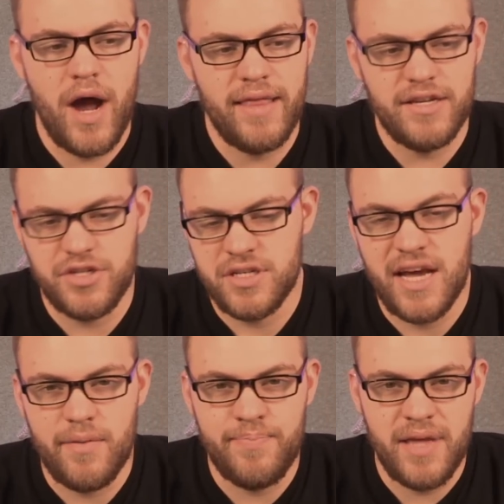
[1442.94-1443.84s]
they should
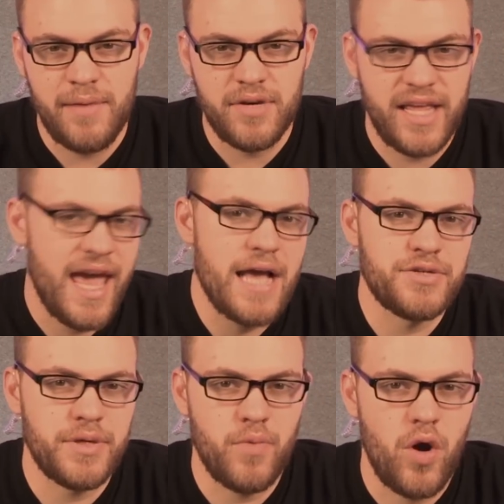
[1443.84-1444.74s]
not be able to
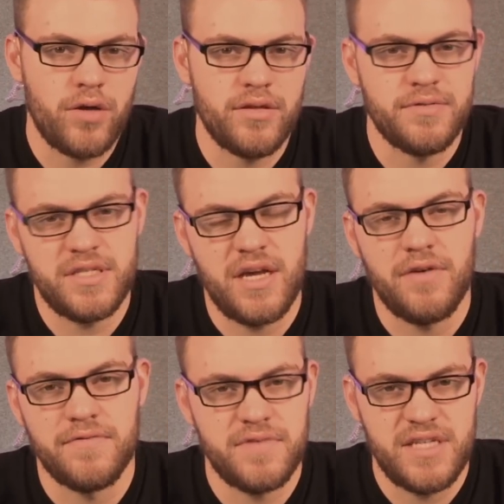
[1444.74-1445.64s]
casually walk
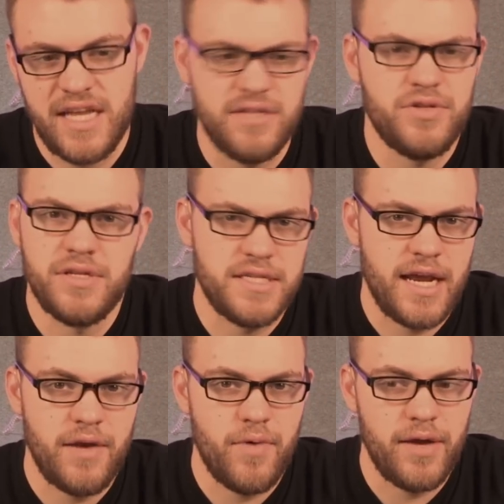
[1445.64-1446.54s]
themselves into the
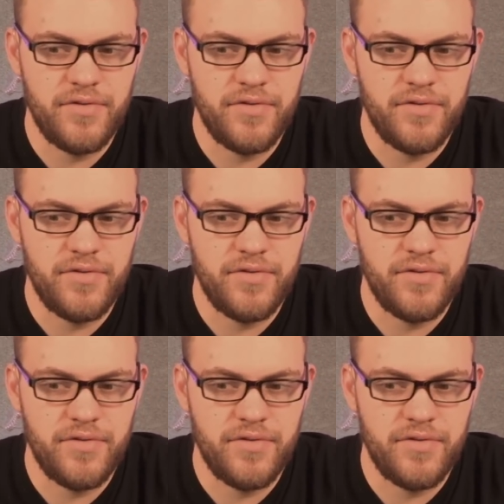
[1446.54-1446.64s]
second round.